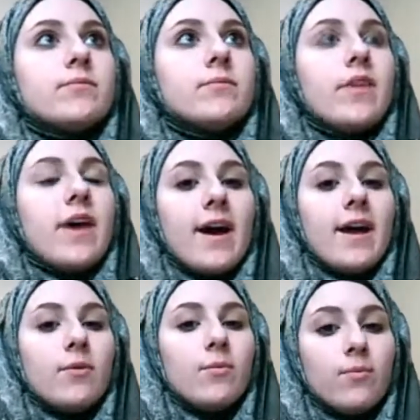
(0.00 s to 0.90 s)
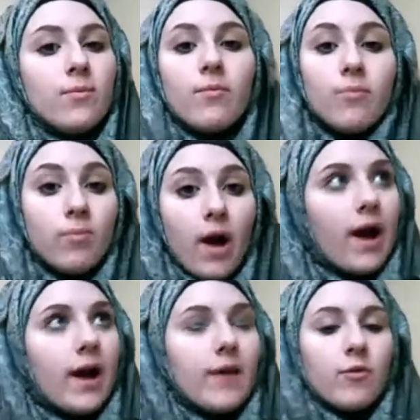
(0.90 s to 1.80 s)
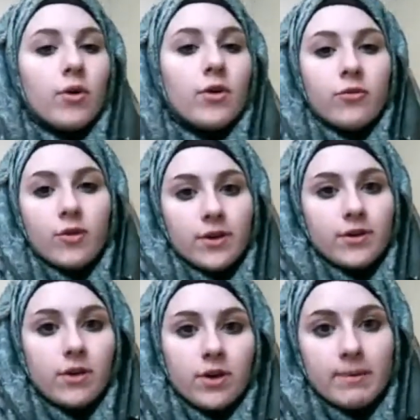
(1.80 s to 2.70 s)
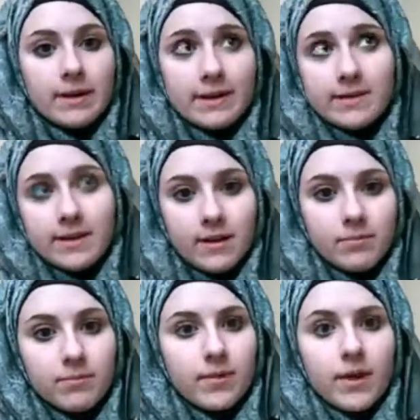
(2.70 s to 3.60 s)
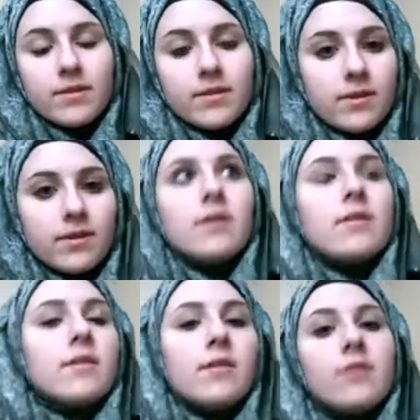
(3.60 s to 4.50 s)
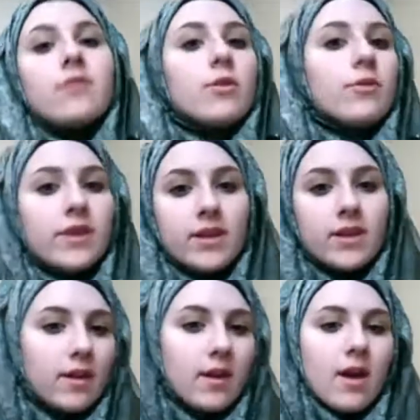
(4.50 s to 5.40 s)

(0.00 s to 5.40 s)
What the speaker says: that, I of course wanted to learn about Islam. My sister sort of did.